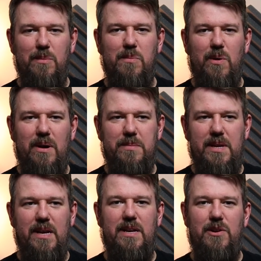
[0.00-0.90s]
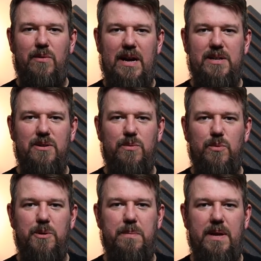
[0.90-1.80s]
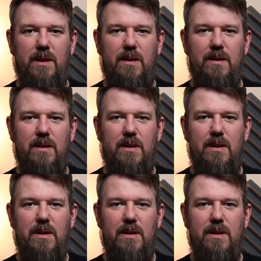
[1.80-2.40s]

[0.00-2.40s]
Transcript: the more I'm thinking director would be,